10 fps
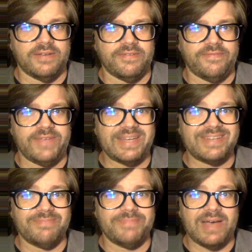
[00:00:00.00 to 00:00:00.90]

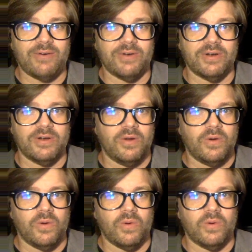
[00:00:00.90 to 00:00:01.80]
phantom power,
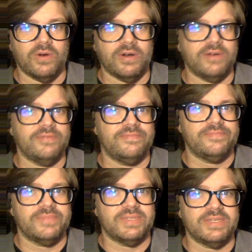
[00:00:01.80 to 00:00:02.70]
or
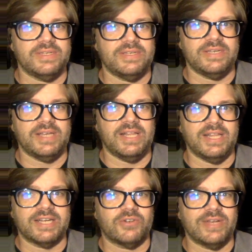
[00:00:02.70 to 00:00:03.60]
the
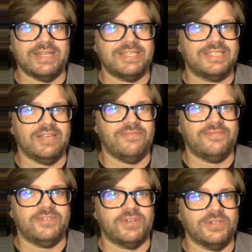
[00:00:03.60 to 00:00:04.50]
electret
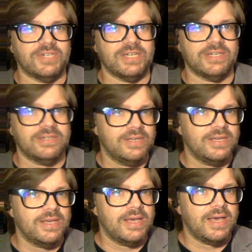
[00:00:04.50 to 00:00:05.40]
self-charging.
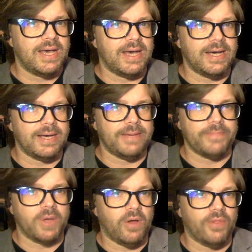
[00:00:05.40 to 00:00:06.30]

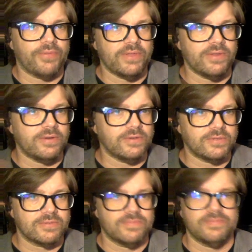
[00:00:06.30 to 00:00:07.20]
All three of
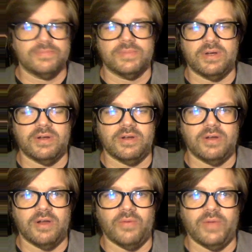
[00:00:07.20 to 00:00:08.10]
those
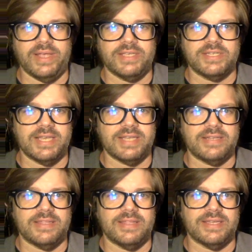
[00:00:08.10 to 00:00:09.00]
are ways to get
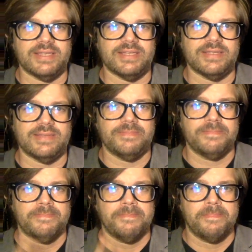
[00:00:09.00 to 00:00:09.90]
the
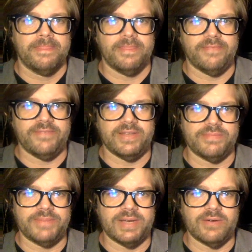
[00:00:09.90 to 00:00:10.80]
phantom
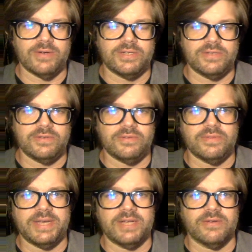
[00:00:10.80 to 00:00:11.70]
power to the
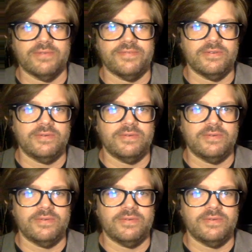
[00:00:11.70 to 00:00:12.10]
microphone.